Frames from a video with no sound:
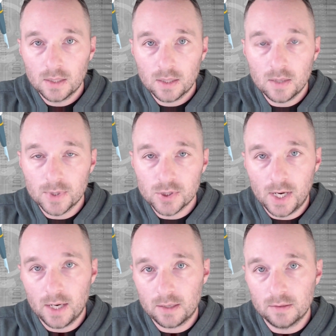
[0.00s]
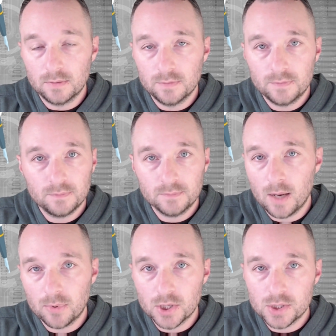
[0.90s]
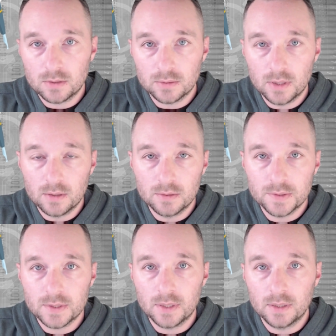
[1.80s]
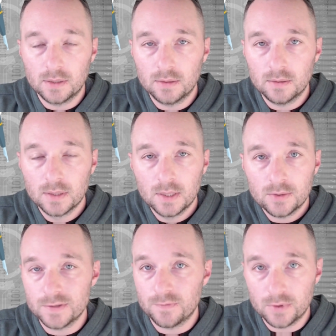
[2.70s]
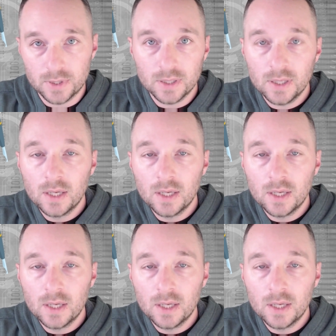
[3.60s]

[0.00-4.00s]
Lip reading: keeping track of operational notes, and it's free,